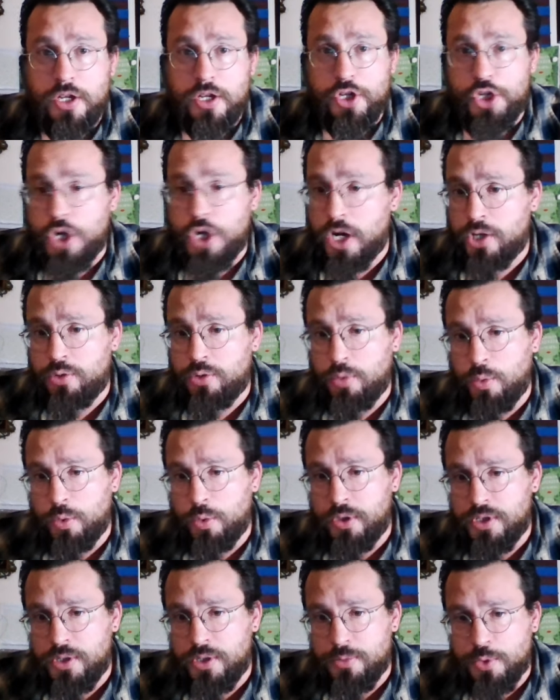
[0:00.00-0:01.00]
Joshua
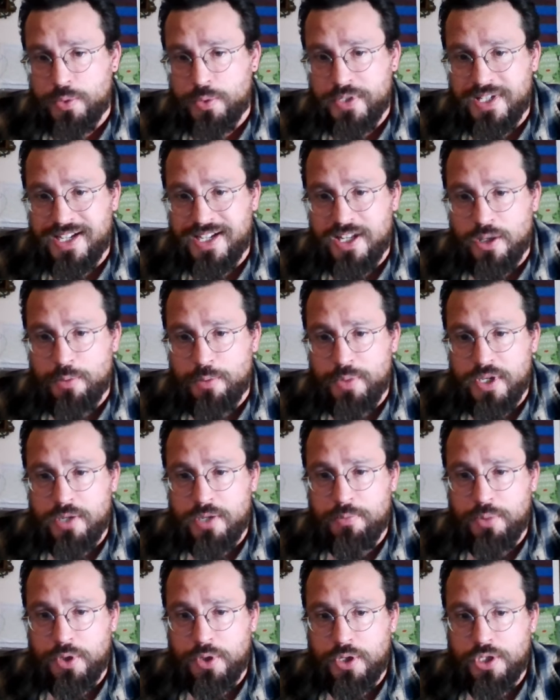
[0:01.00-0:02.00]
Williams was getting the
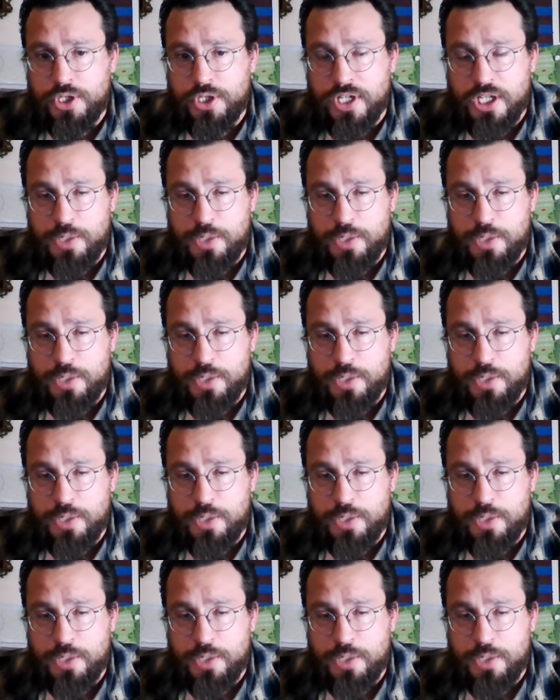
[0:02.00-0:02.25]
big push and